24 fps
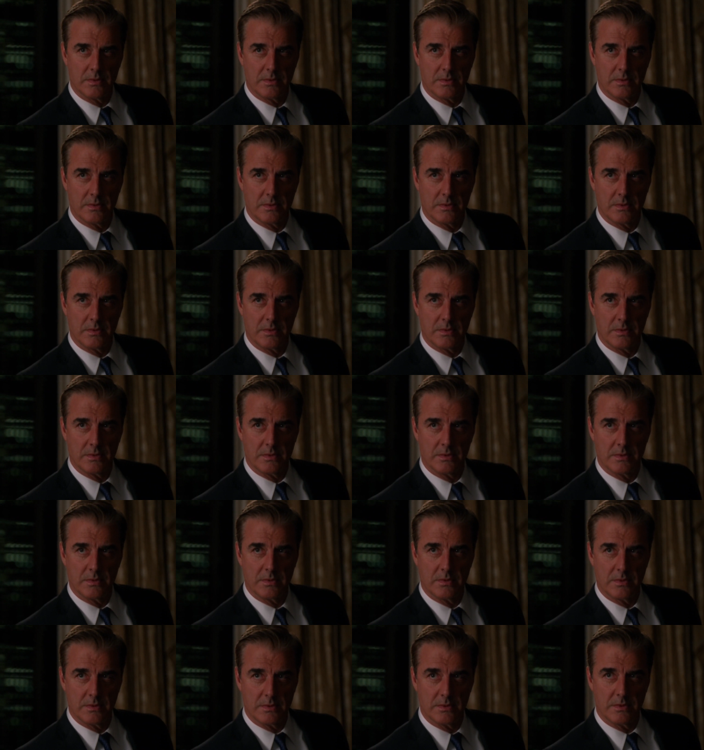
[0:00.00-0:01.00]

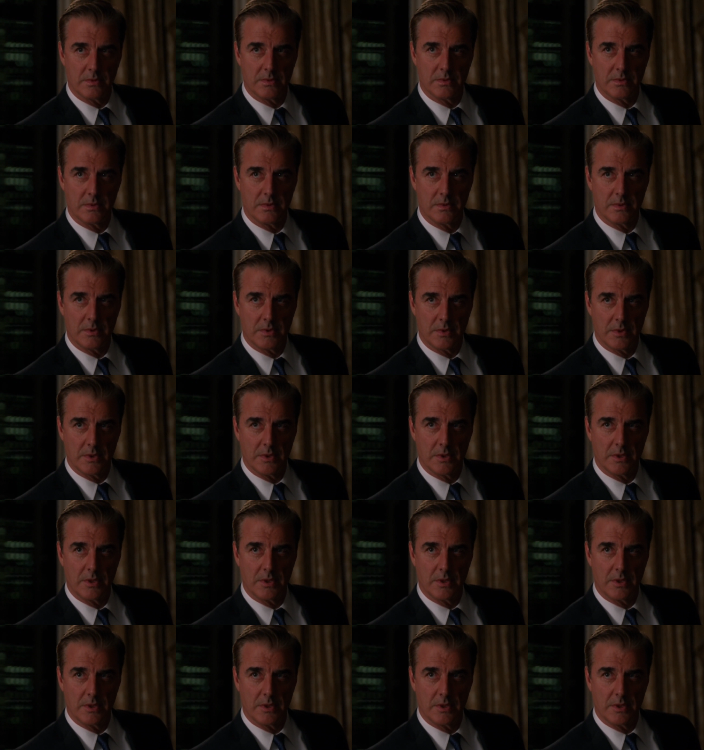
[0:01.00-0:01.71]
(no one is talking)